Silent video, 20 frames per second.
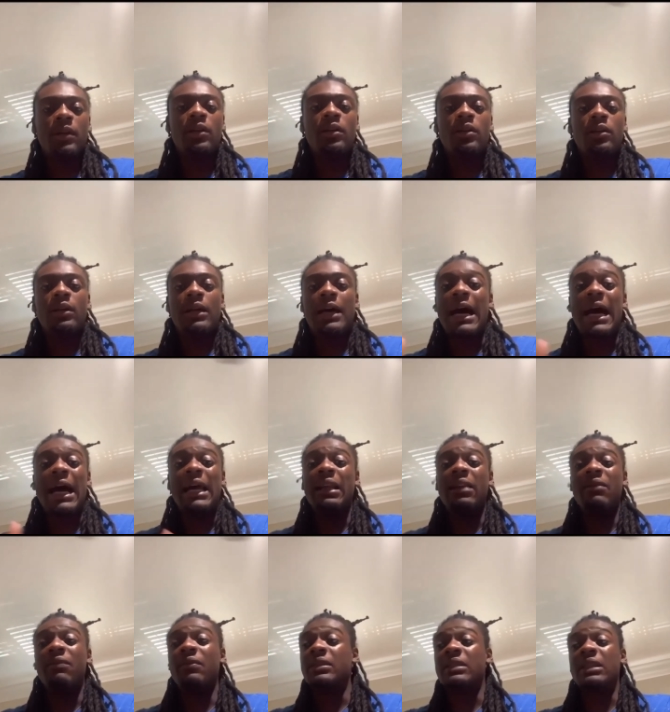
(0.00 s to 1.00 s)
I ain't
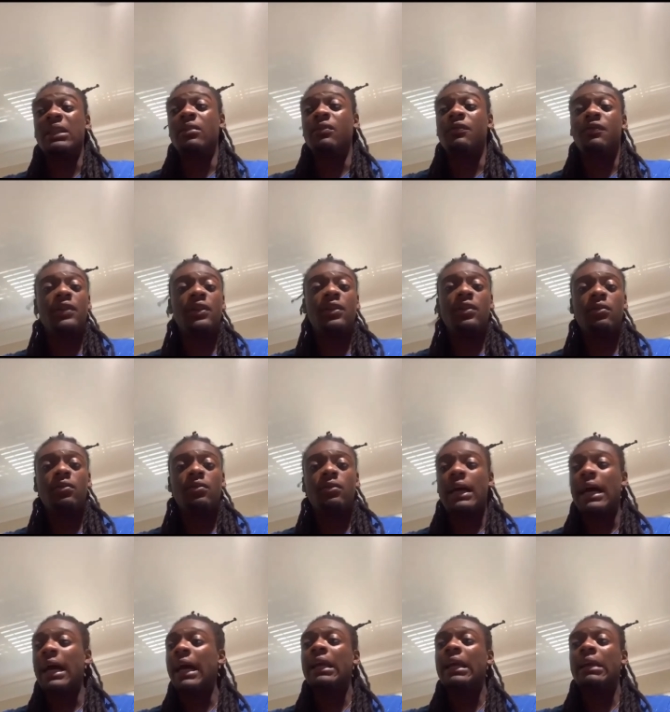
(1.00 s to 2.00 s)
even see the field. I
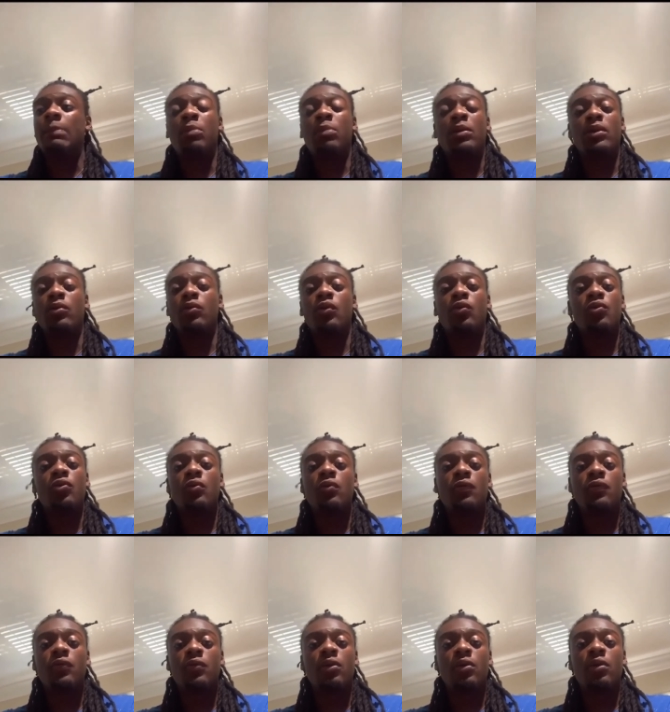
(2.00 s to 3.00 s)
ain't put on no
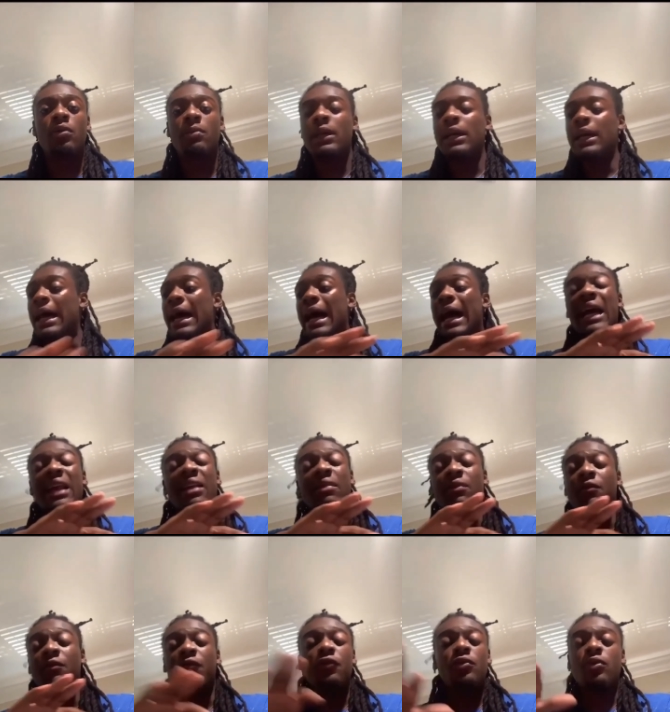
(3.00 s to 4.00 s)
uniform. I ain't even
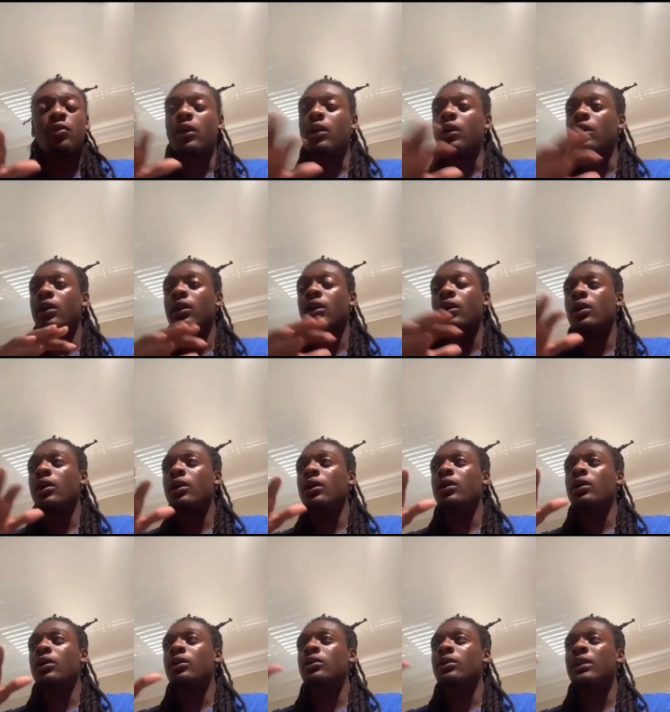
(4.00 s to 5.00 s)

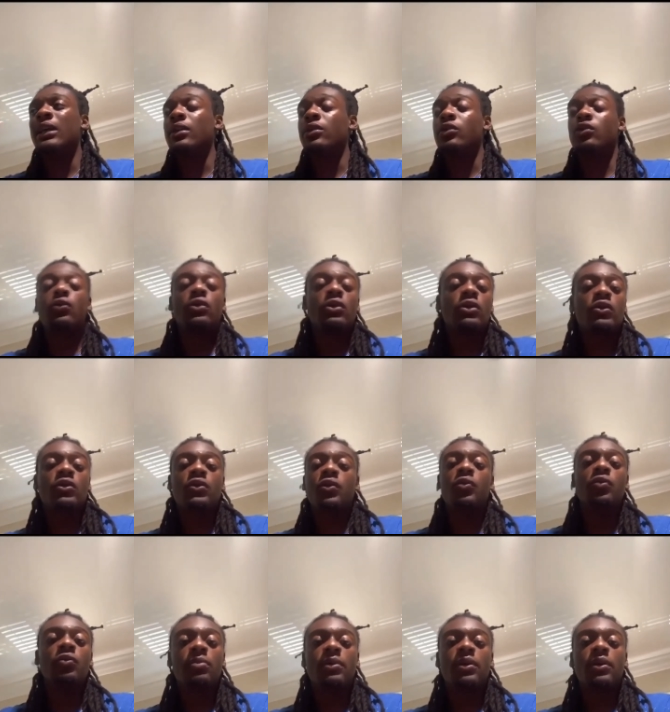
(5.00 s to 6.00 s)
take a tour of the school,
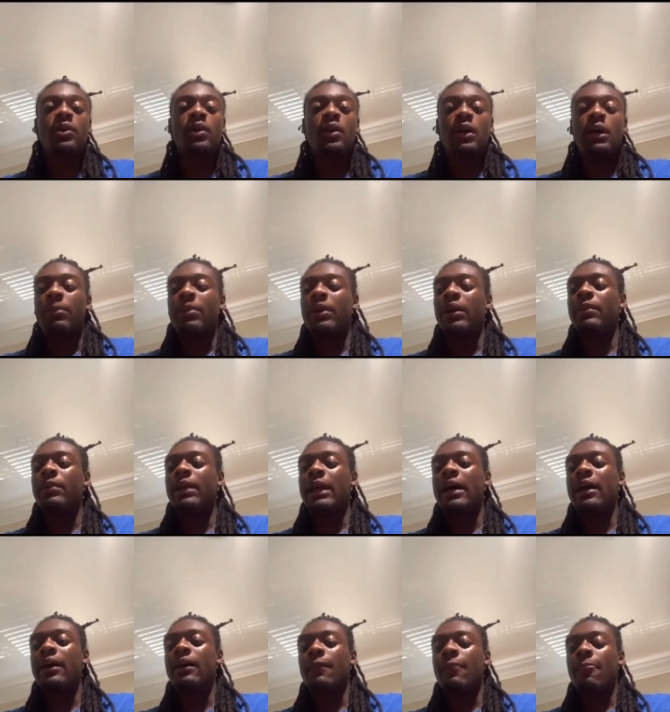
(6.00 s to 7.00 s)
bro. But I'm like,
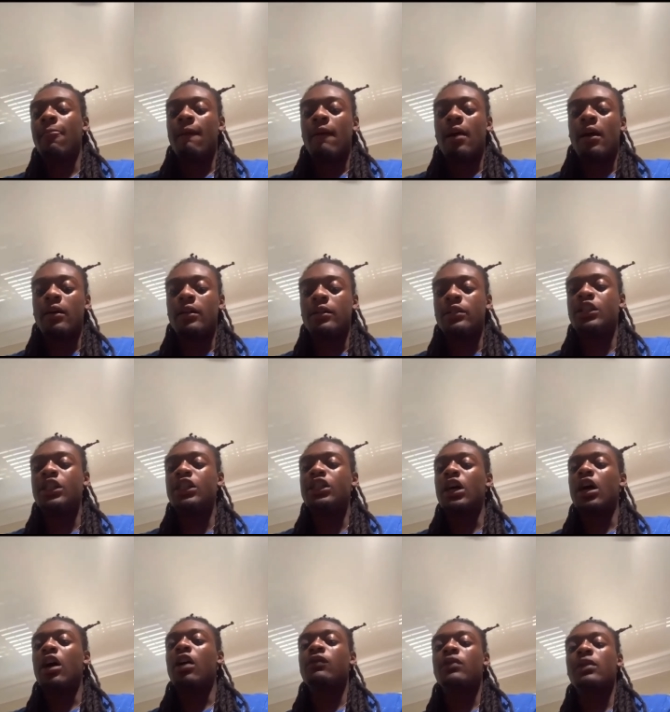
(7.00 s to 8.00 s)
just
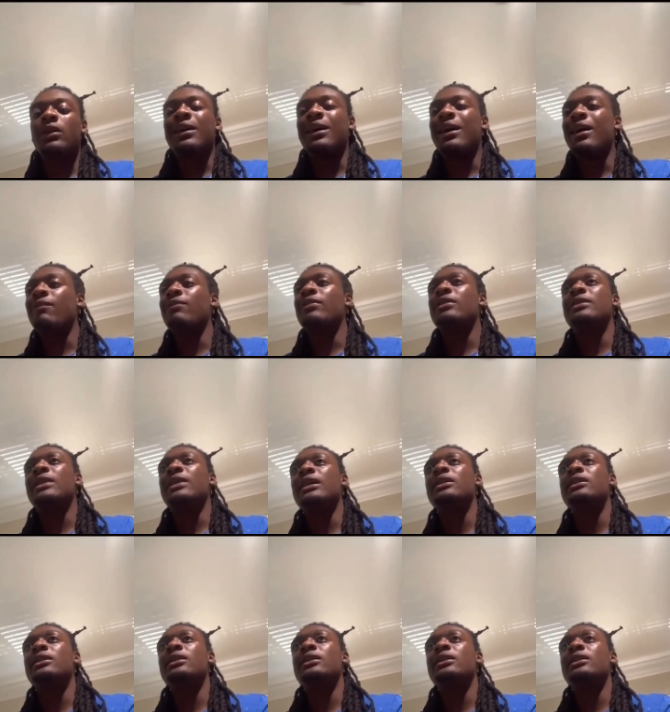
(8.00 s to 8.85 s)
off the conversation,